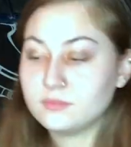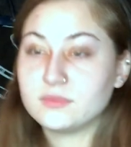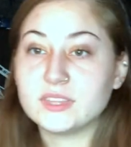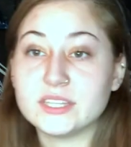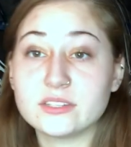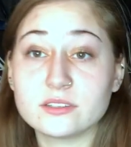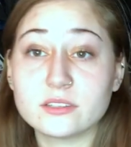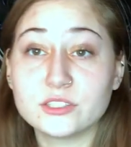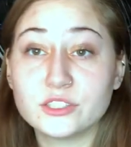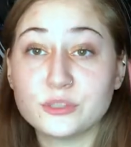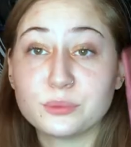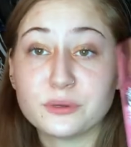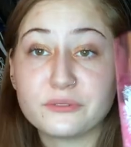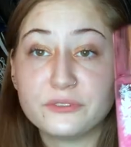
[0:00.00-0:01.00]
These are the two
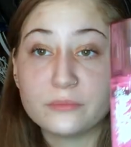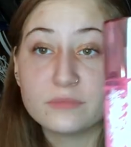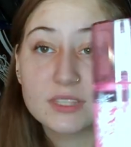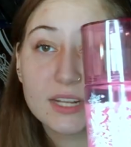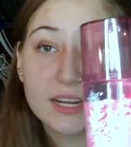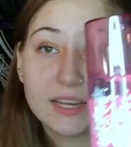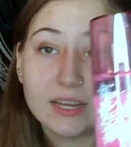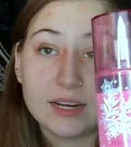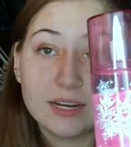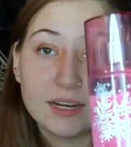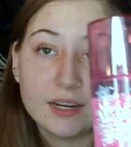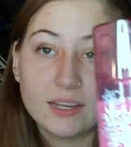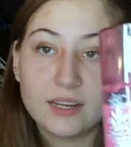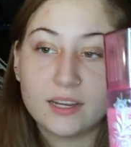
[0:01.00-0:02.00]
perfumes that I
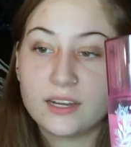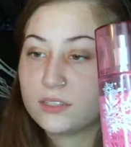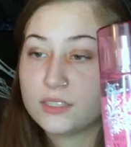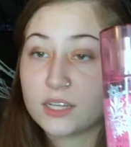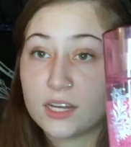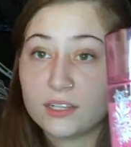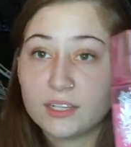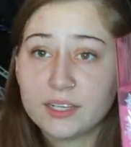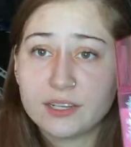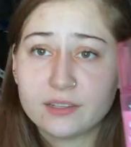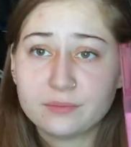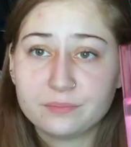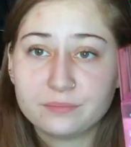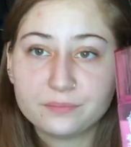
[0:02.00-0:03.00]
got. I got
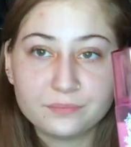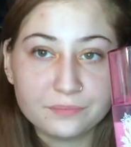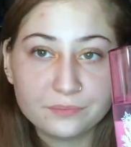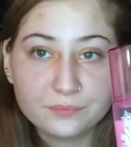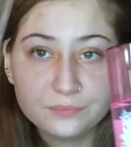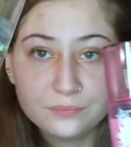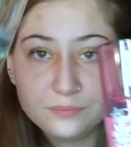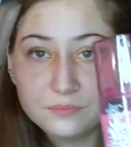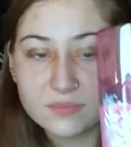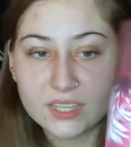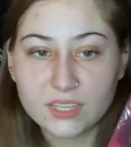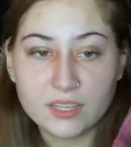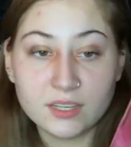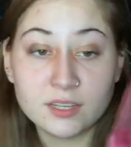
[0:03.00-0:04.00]
Dahlia
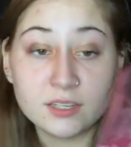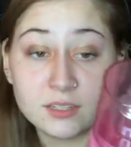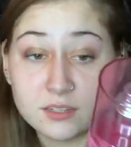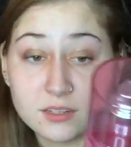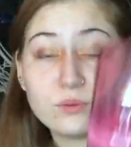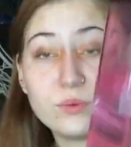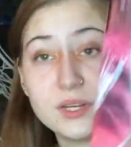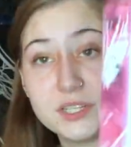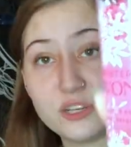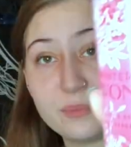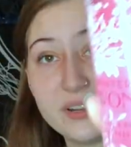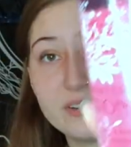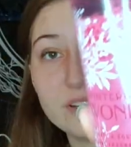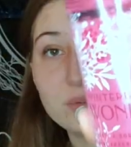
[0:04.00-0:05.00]
and Winterberry